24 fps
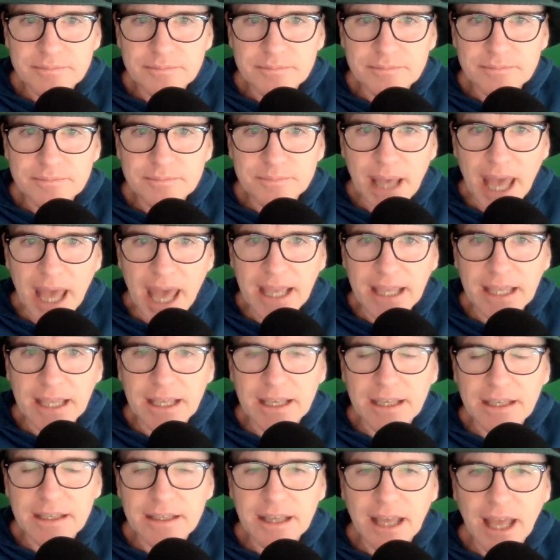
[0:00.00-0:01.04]

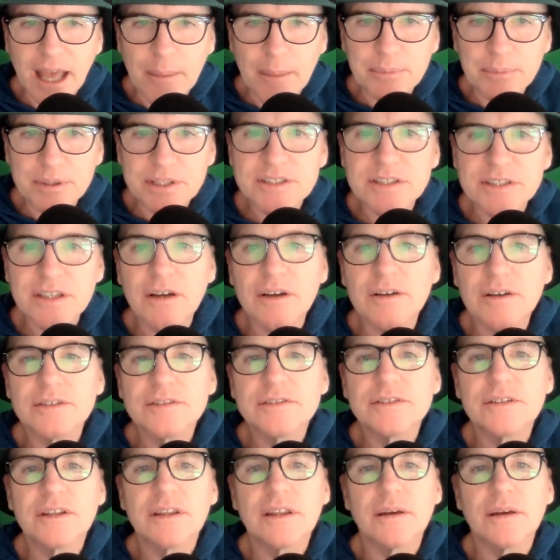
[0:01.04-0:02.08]
banking episodes
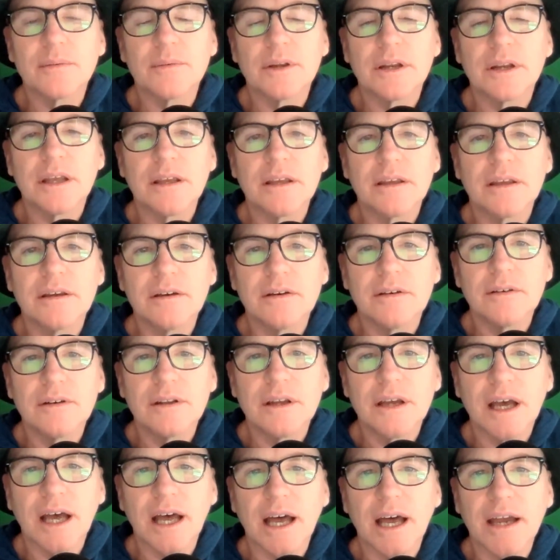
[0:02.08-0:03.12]
so that when I go
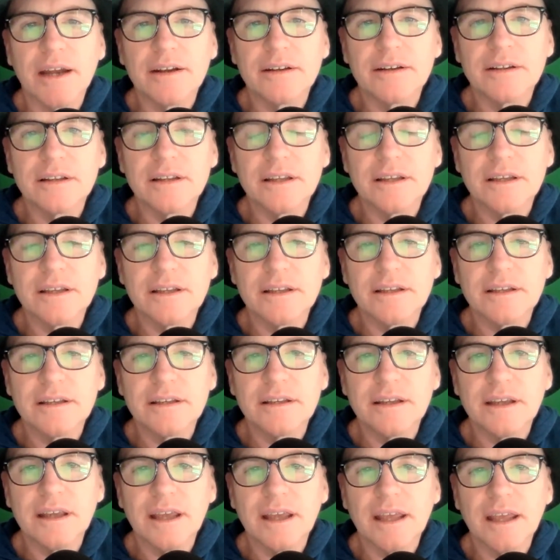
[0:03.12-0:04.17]
to
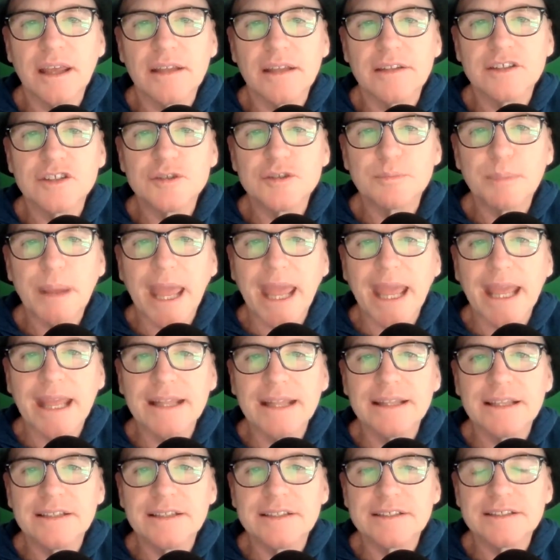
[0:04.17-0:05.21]
Ireland and
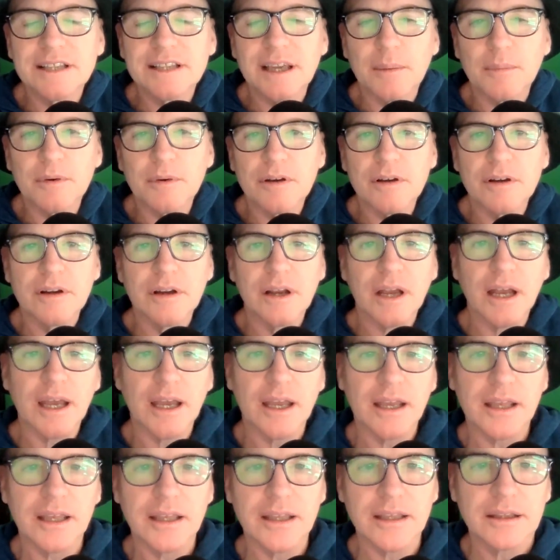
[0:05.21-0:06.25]
Spain this summer,
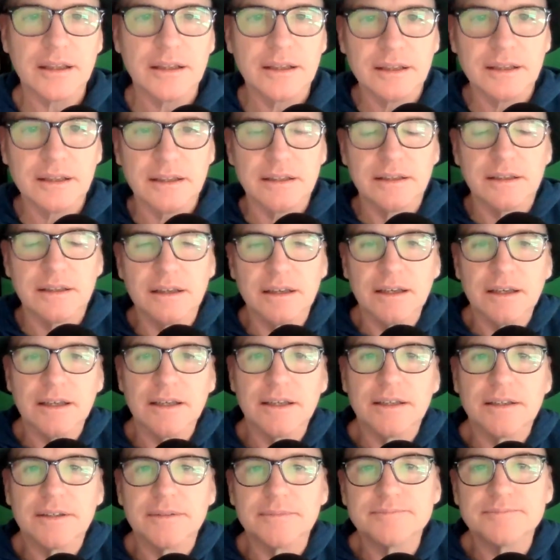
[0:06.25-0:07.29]
I
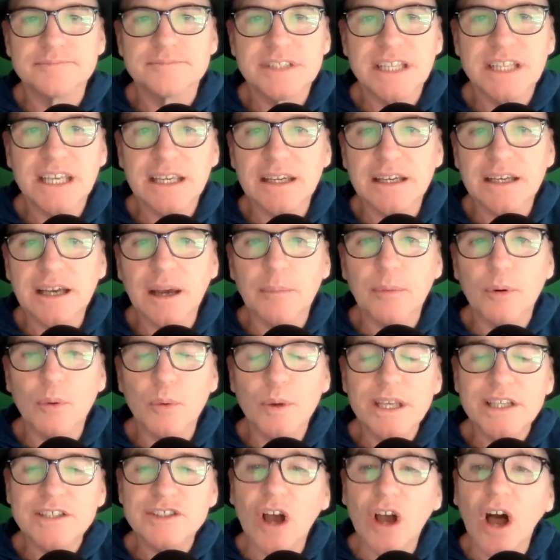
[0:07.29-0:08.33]
can take a couple
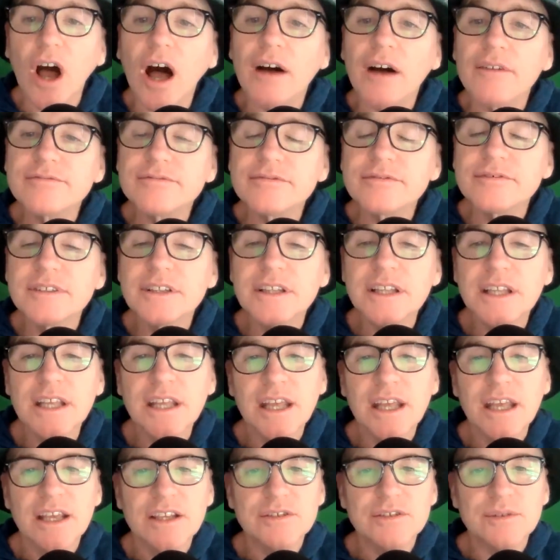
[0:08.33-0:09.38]
weeks off.
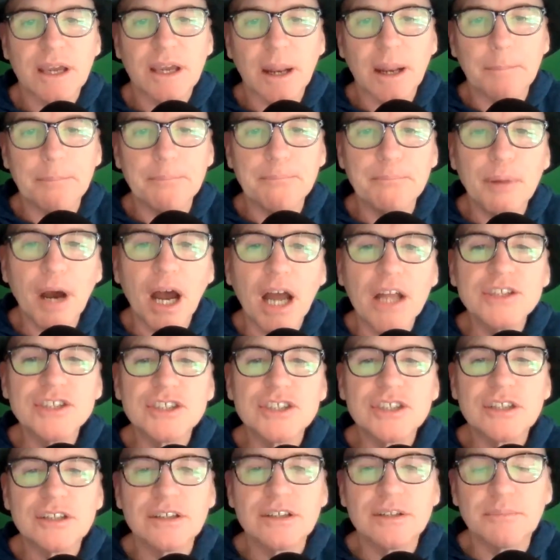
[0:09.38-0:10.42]
So I got a
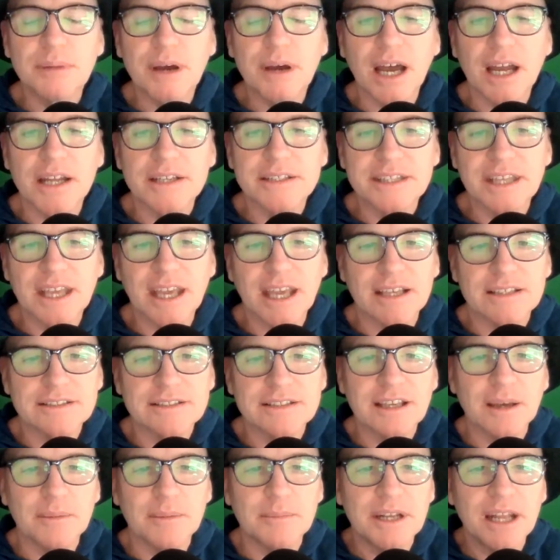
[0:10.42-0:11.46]
bunch of good podcasts
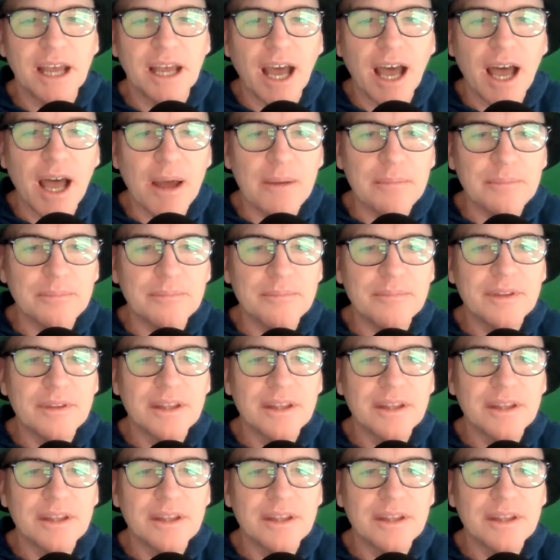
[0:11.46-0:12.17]
coming up.